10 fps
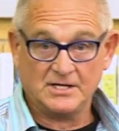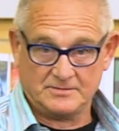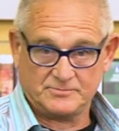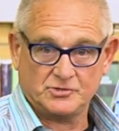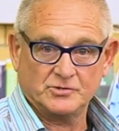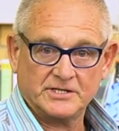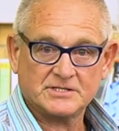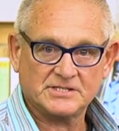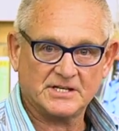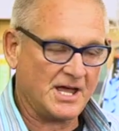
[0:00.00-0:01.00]
I'm doing
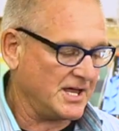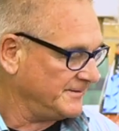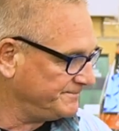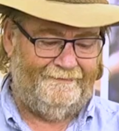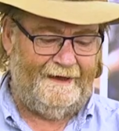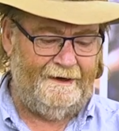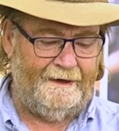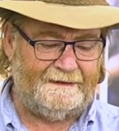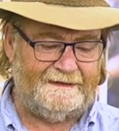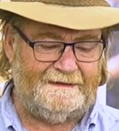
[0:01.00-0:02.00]
it today. They
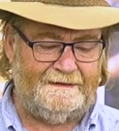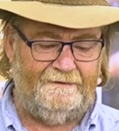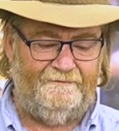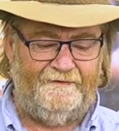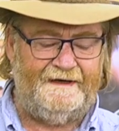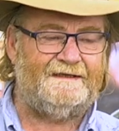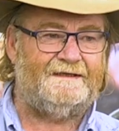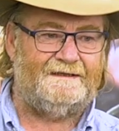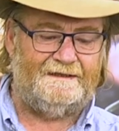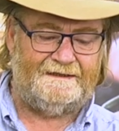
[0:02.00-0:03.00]
like to sit on
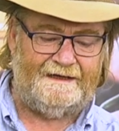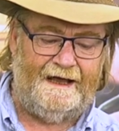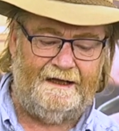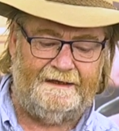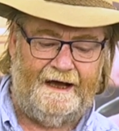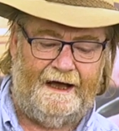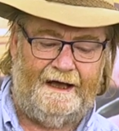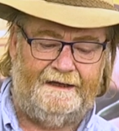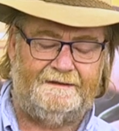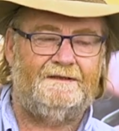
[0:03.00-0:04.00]
fences at sale
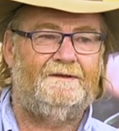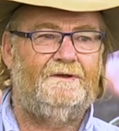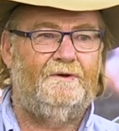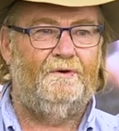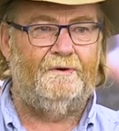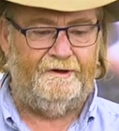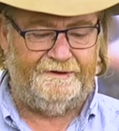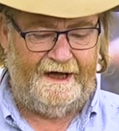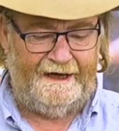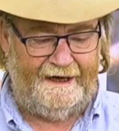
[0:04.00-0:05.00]
yards or
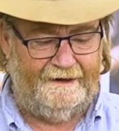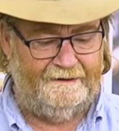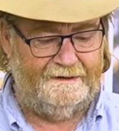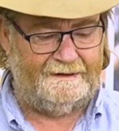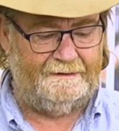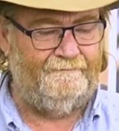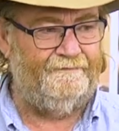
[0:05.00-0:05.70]
rodeos